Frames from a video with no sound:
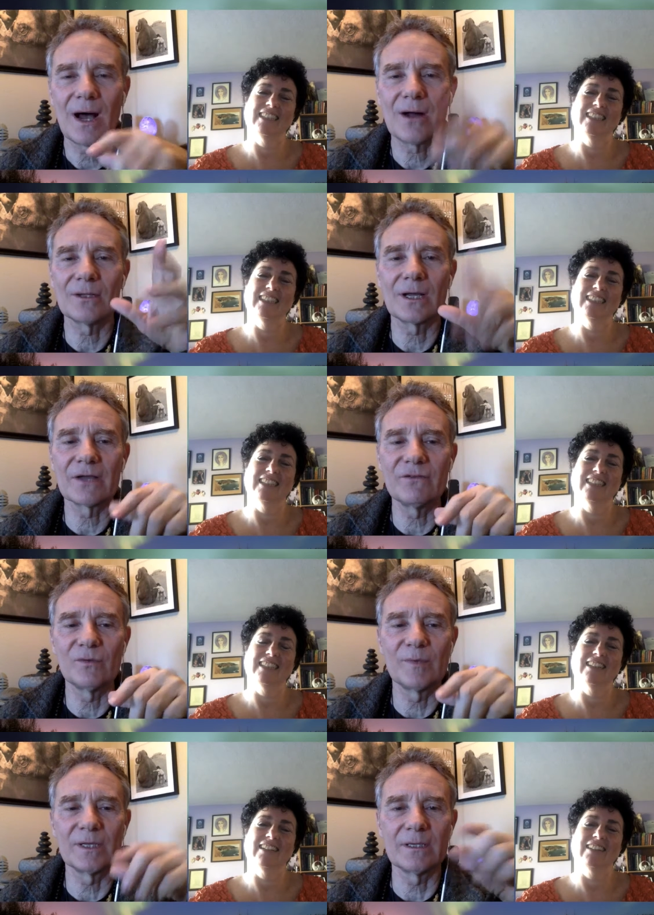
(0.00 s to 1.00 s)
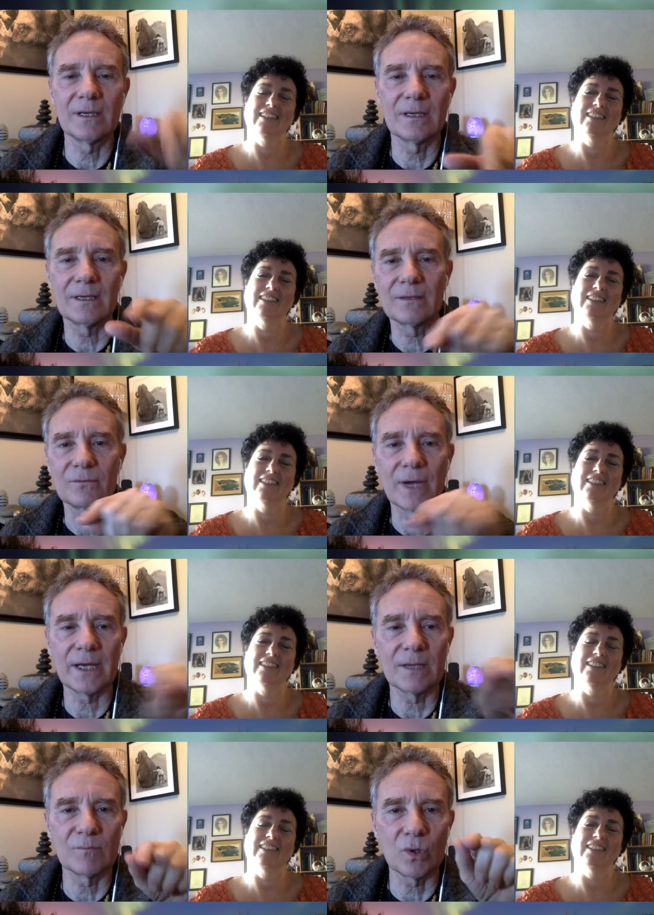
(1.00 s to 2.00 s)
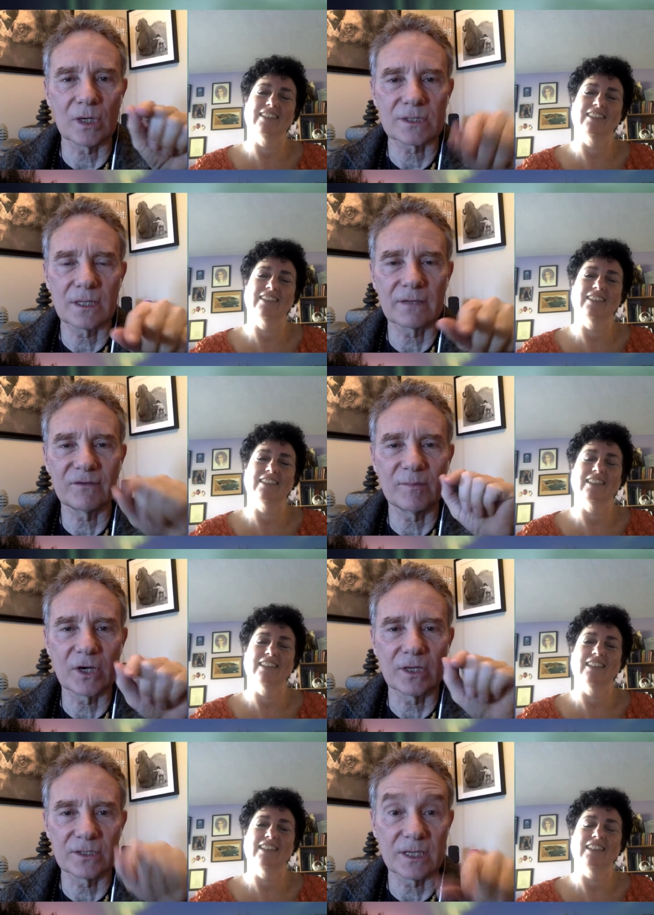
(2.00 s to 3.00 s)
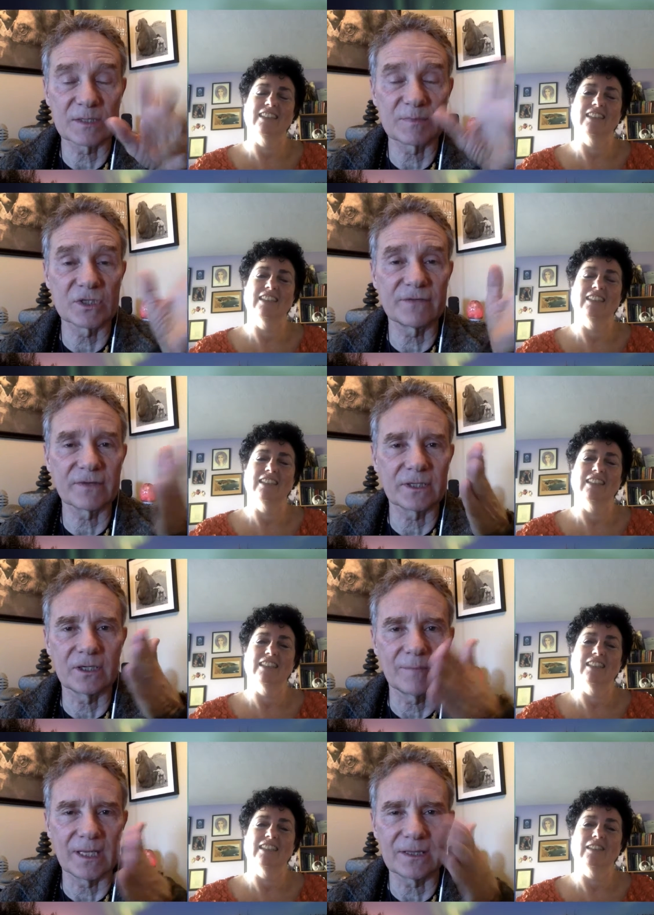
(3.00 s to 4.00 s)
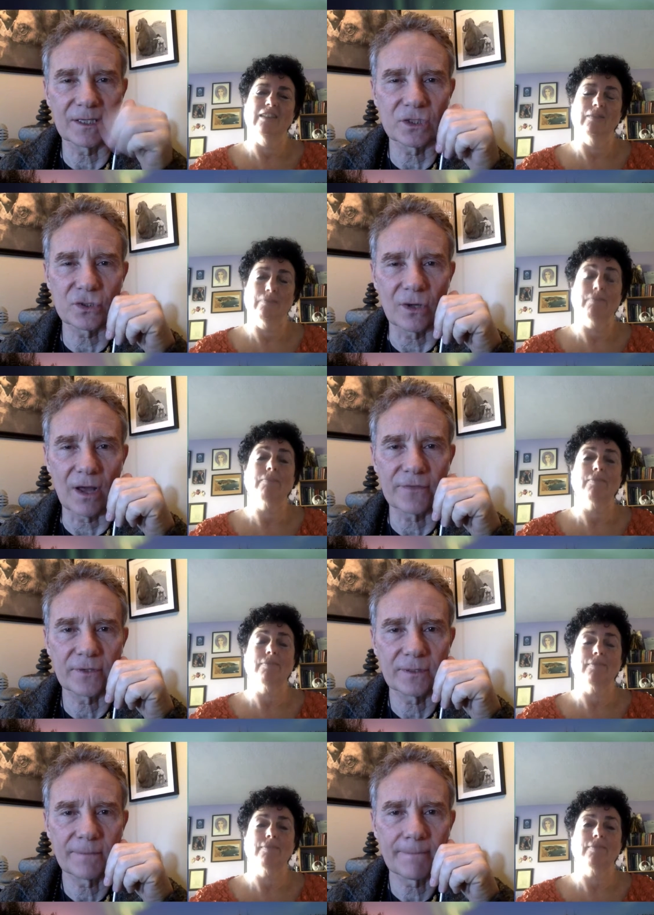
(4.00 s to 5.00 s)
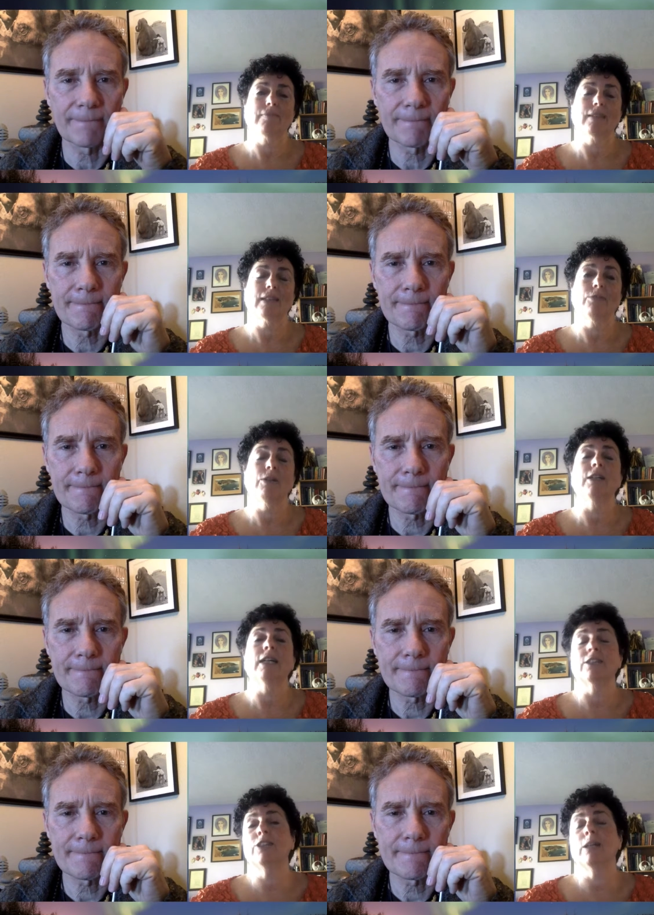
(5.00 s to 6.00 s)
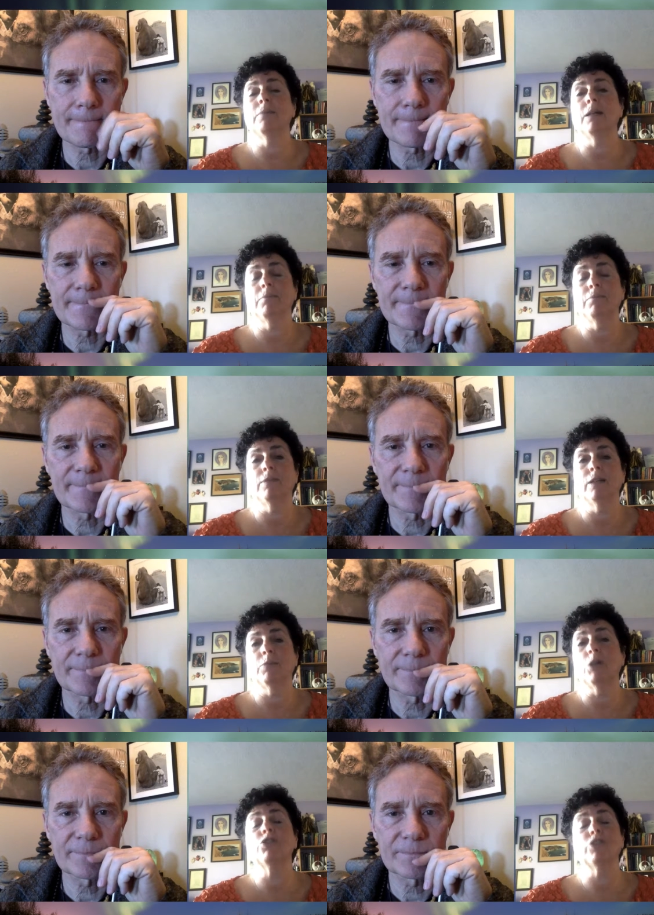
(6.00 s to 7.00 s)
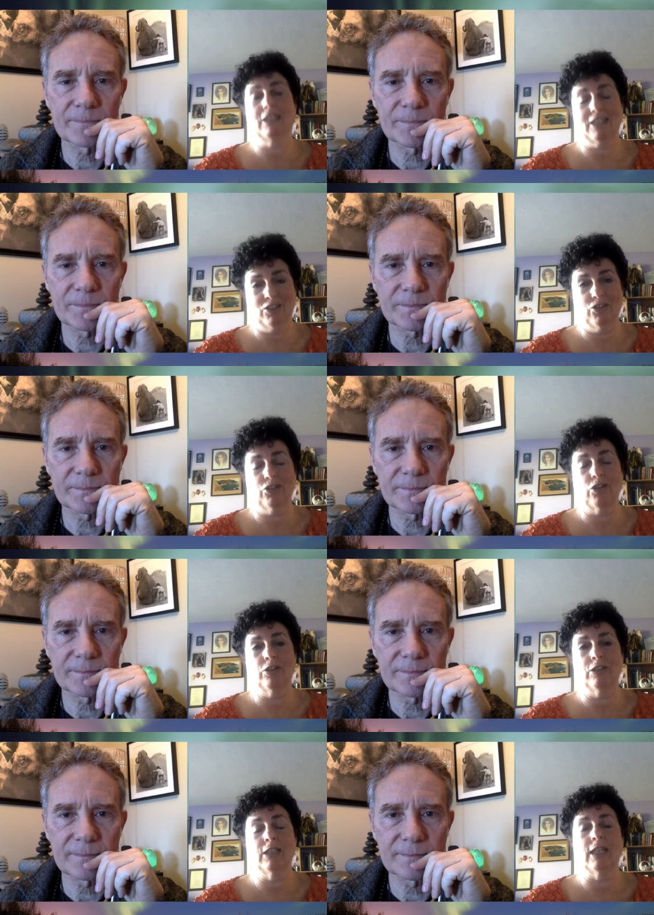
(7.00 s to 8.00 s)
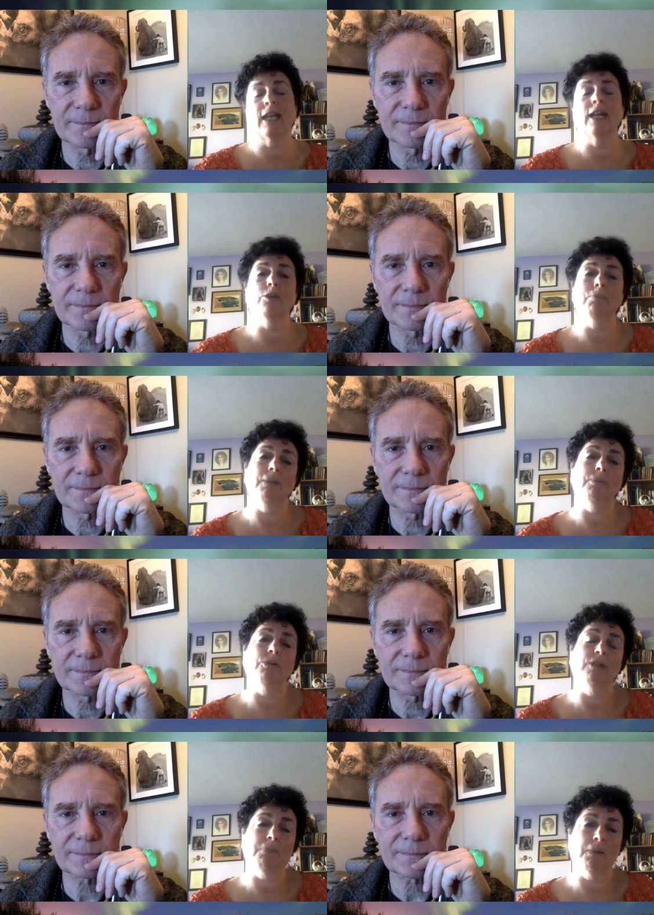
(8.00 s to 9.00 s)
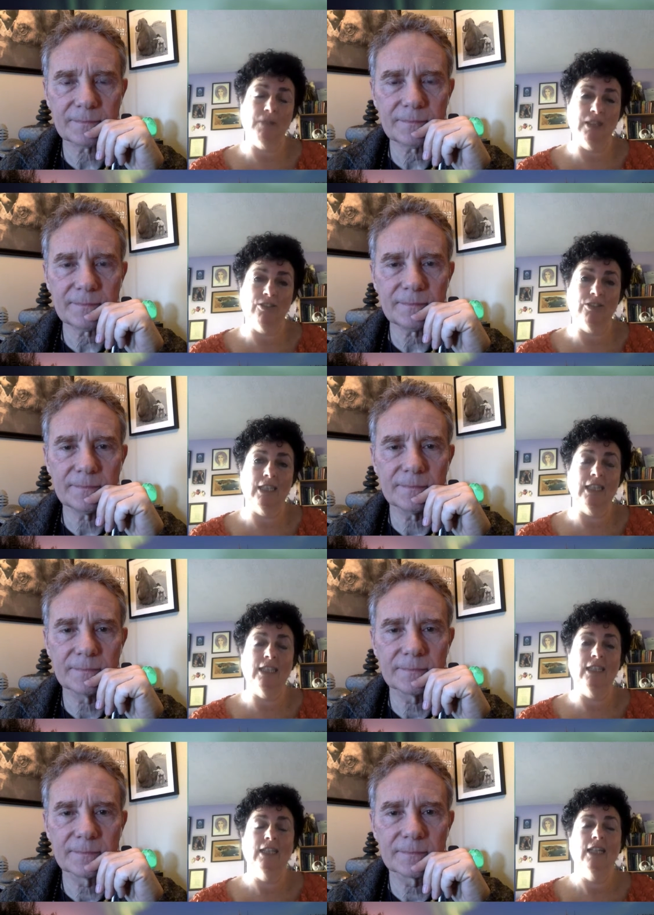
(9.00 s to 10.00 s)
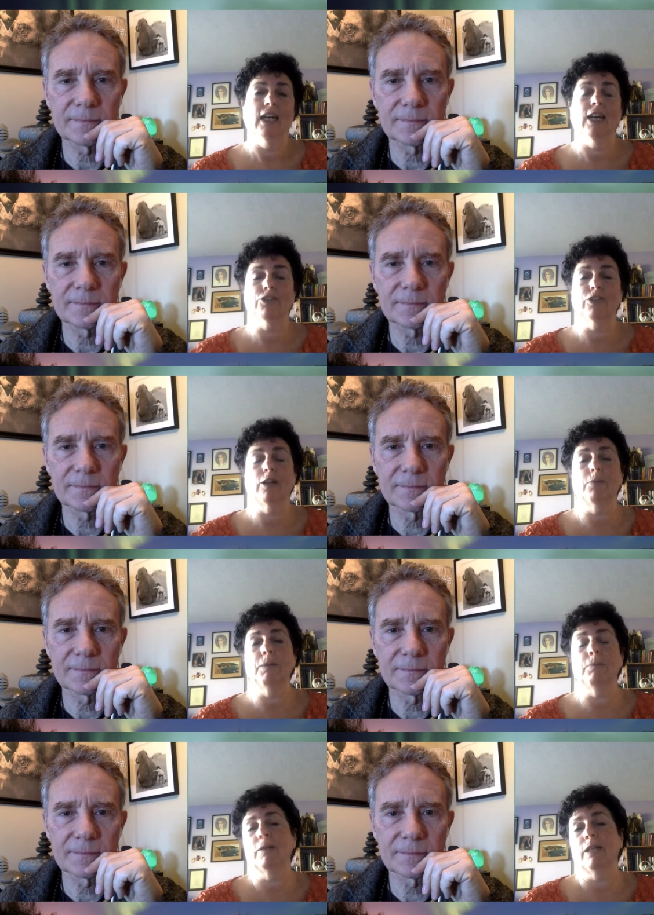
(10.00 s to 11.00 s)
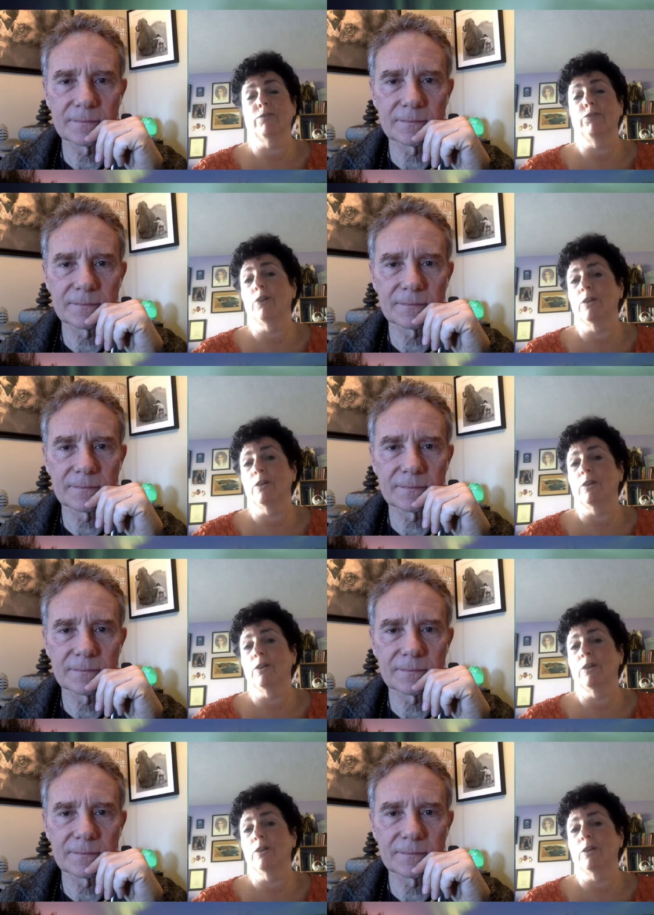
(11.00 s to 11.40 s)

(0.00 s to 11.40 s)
Speaker 1: how long have you been uh, writing books? How long have you been? Is that specifically your main thing? Is you're an author? Well,
Speaker 2: actually, I'm, I'm mostly a consultant, and I help people with publicity. I also help people get foreign